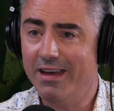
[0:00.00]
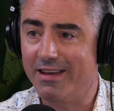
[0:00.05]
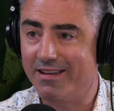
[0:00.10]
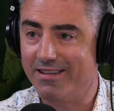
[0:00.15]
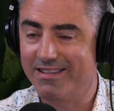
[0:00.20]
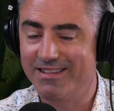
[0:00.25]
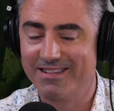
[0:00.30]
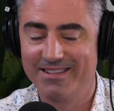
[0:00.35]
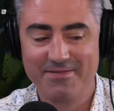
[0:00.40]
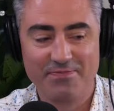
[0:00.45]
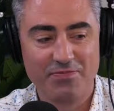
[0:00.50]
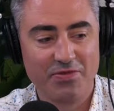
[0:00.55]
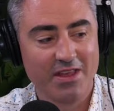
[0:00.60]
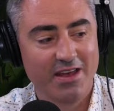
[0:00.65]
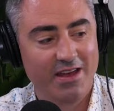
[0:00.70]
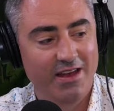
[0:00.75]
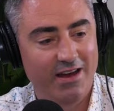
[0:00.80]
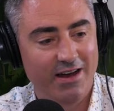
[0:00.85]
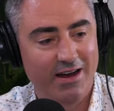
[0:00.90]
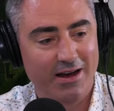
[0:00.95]
thanks.
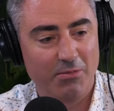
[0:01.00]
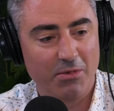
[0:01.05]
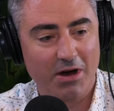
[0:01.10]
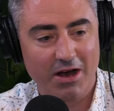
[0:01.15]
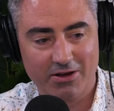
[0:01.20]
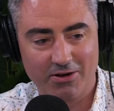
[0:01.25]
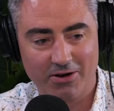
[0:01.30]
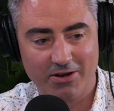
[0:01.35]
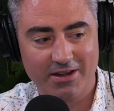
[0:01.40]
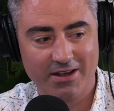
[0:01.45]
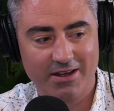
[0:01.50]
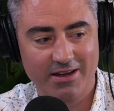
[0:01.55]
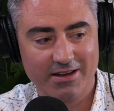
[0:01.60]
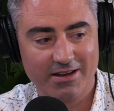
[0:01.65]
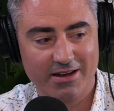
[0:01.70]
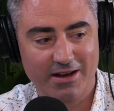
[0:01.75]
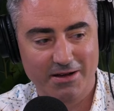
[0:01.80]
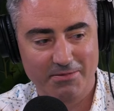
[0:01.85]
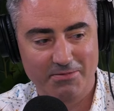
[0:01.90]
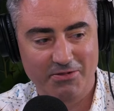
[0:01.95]
Um, I got
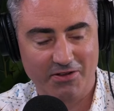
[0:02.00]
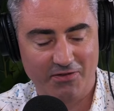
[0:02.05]
here. I've